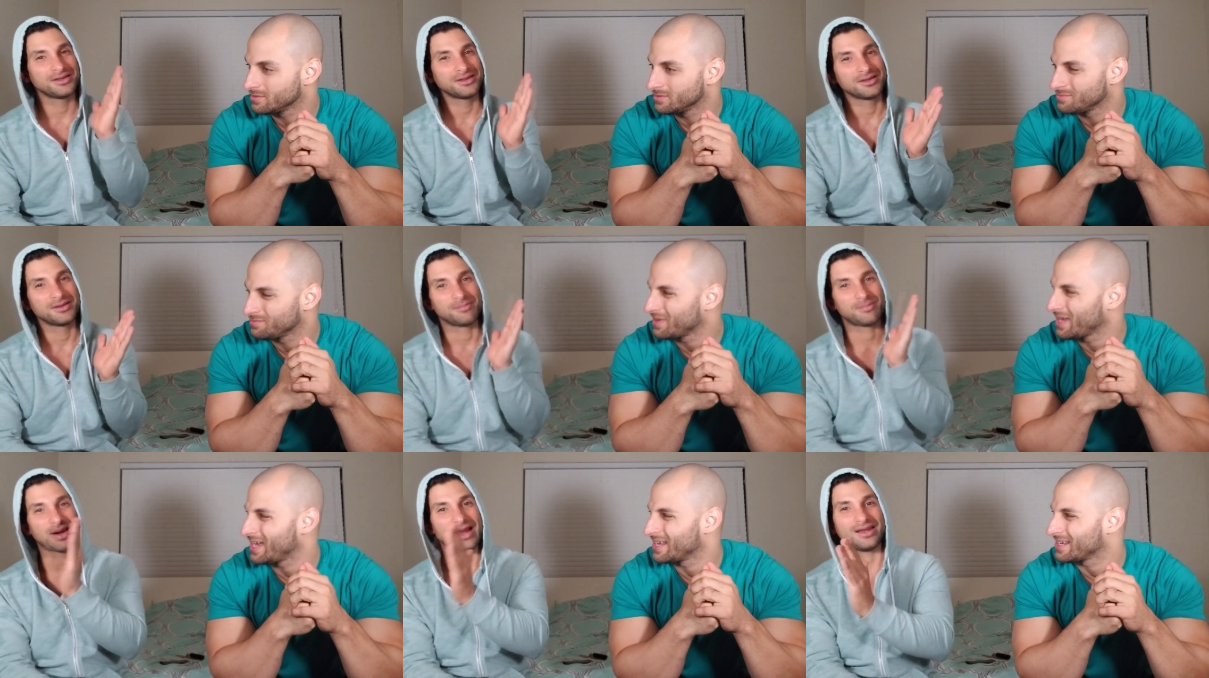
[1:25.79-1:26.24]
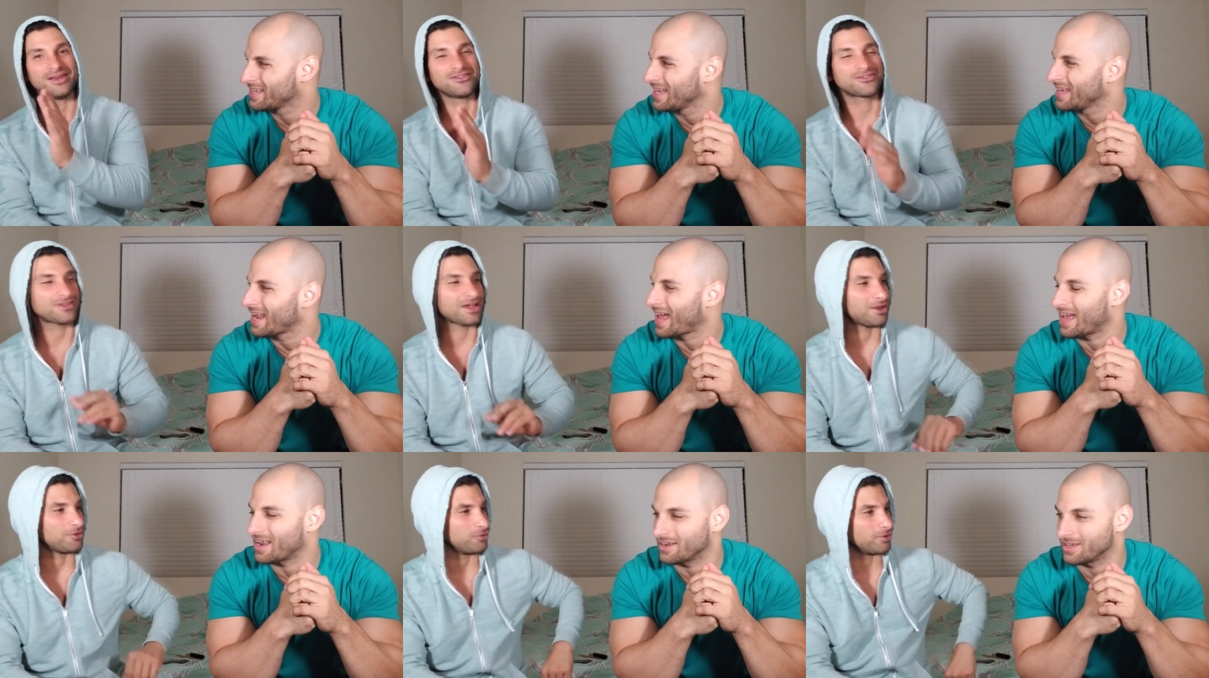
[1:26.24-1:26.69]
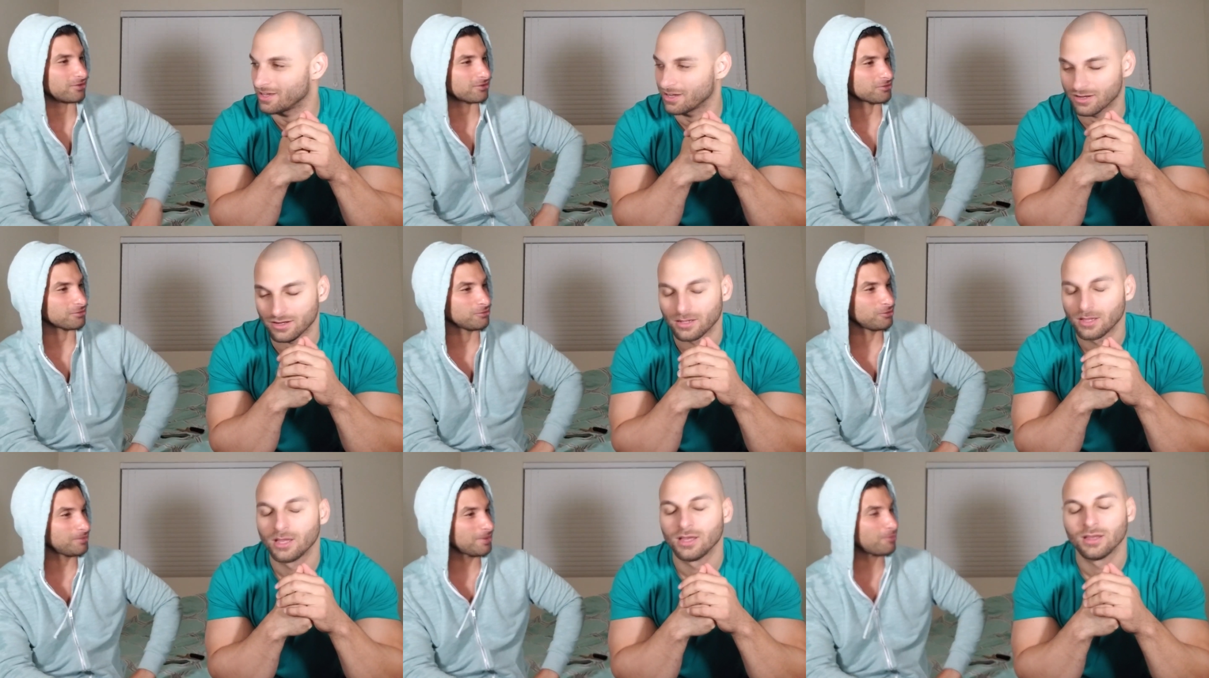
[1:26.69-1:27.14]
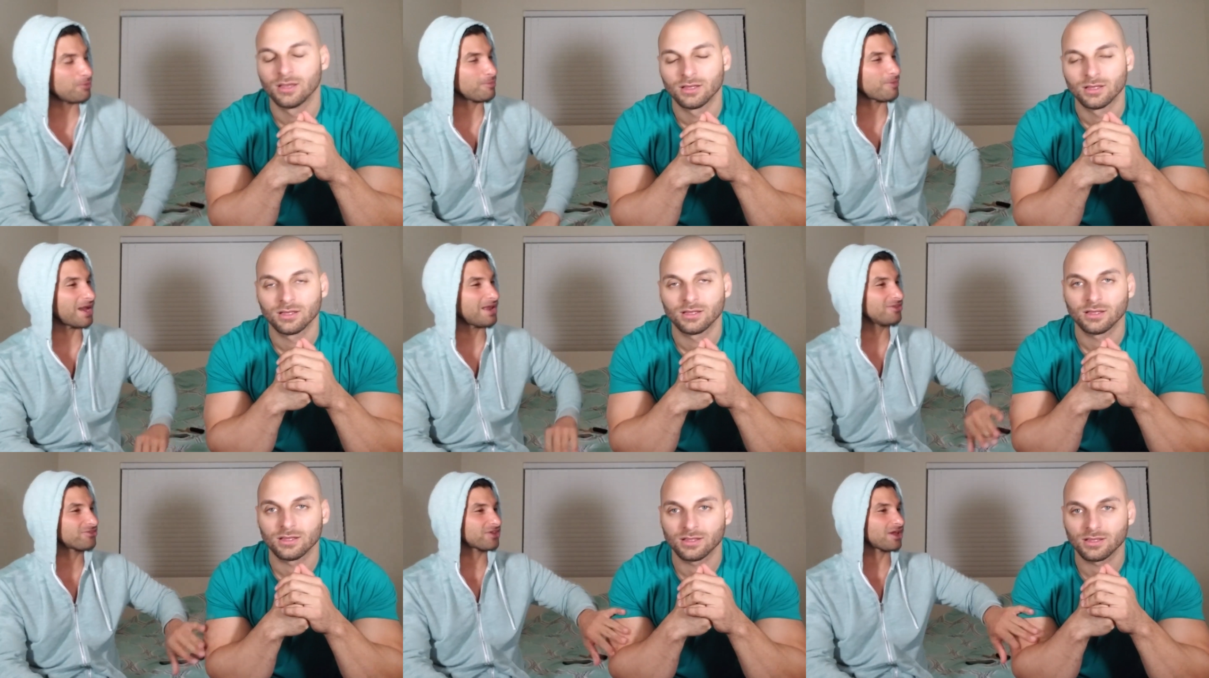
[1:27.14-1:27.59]
Speaker 1: Man, Miley Cyrus. Remember
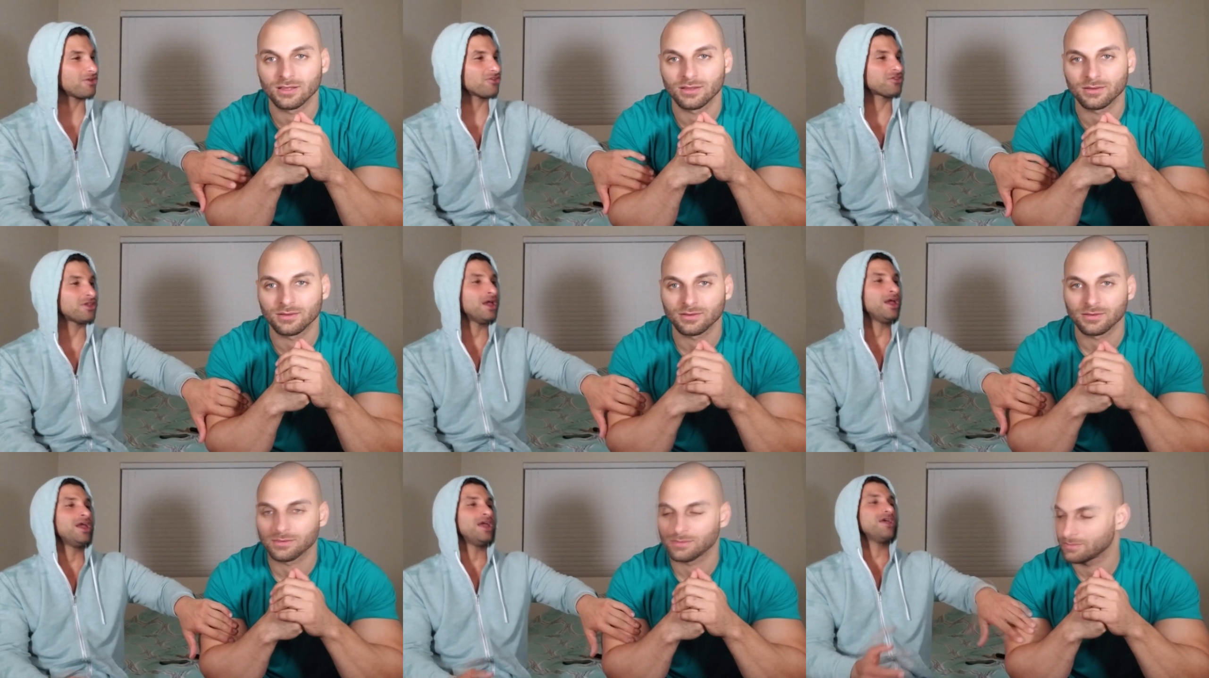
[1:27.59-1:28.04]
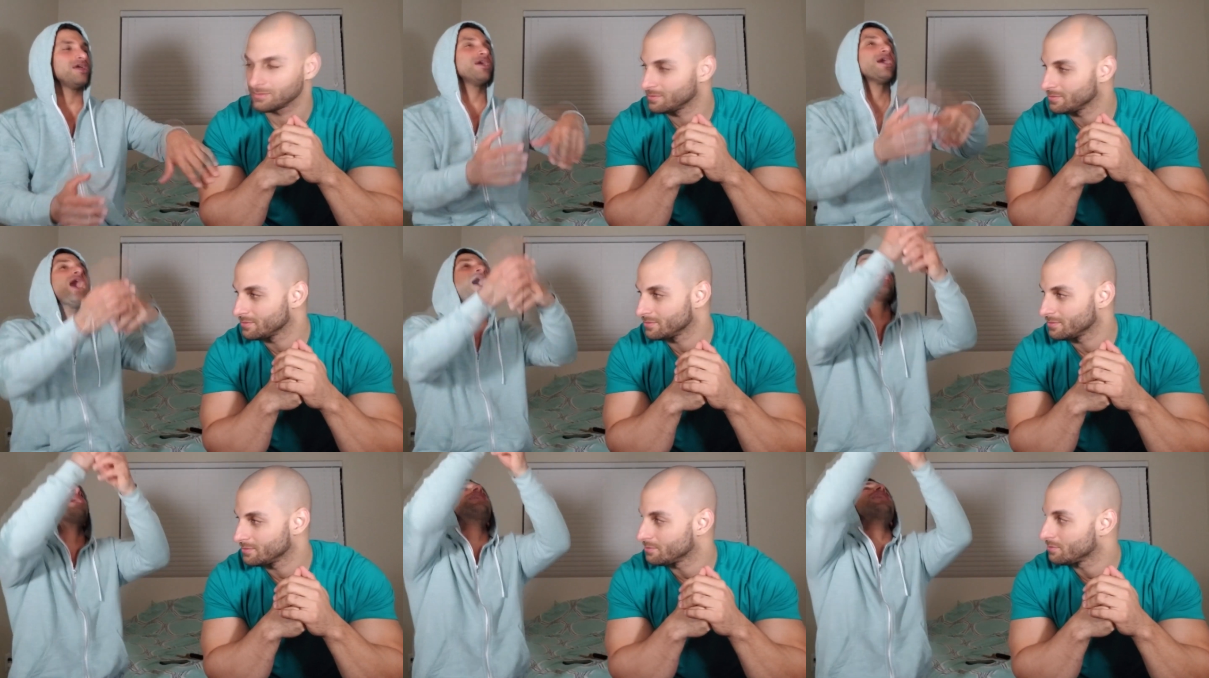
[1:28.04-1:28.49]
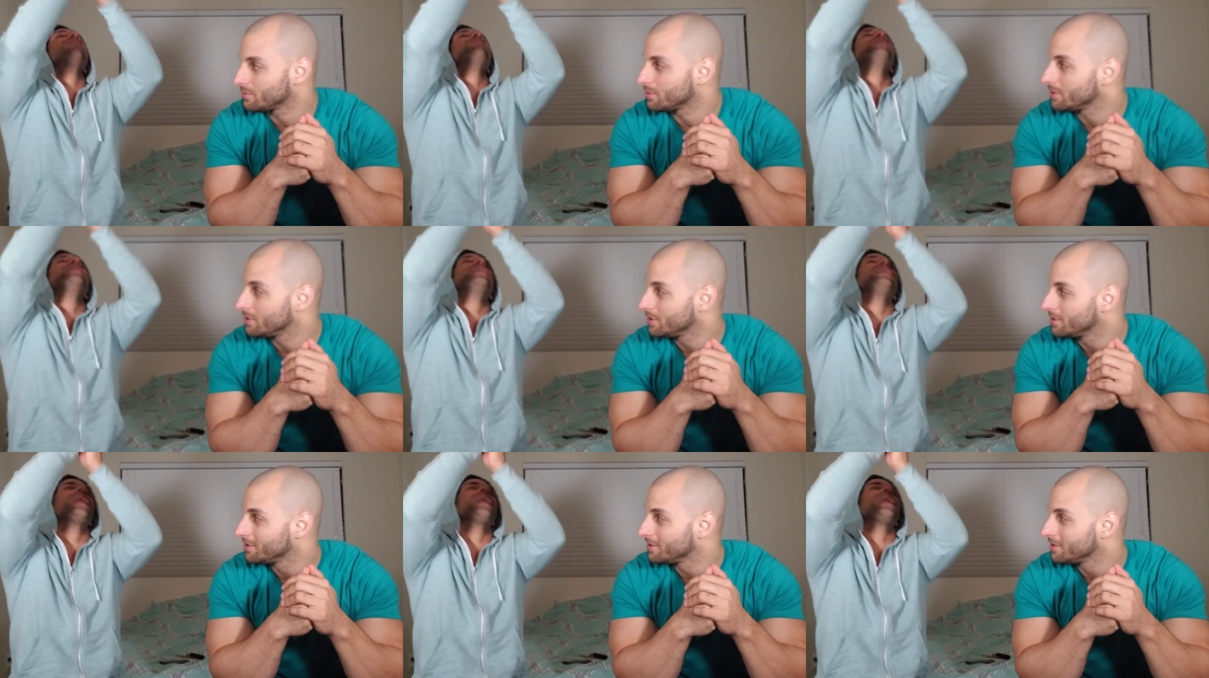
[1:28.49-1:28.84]
Miley Cyrus? I came in